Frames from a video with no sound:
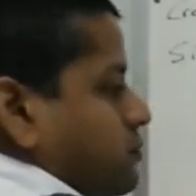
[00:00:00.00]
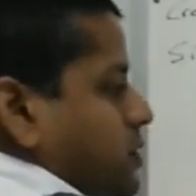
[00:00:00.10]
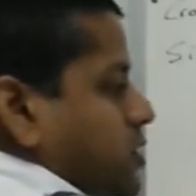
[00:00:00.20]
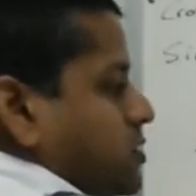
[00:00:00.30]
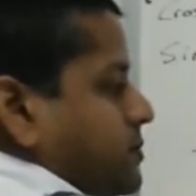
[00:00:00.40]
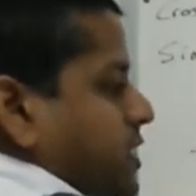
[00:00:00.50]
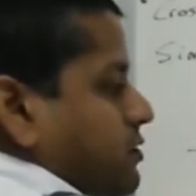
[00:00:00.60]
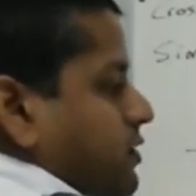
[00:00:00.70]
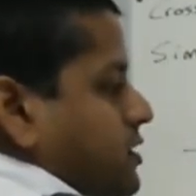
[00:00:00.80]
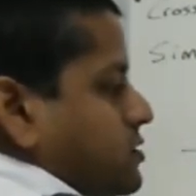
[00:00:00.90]
we're going to make a
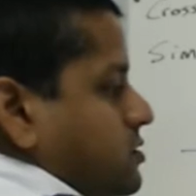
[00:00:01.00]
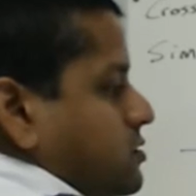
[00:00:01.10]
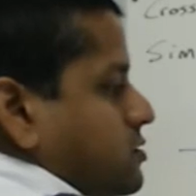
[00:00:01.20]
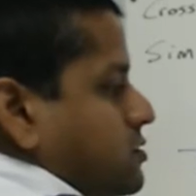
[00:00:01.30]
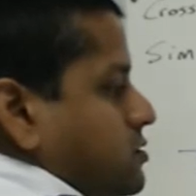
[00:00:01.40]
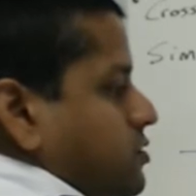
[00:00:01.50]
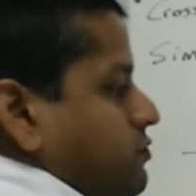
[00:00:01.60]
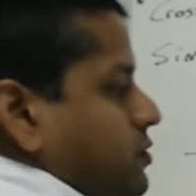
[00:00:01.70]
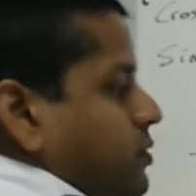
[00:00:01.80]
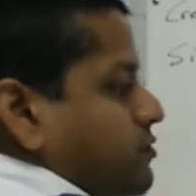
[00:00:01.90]
right turn to
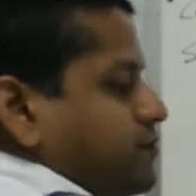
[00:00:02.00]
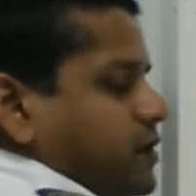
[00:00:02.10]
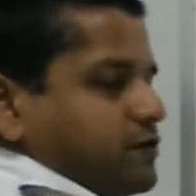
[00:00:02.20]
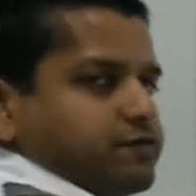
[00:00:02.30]
315.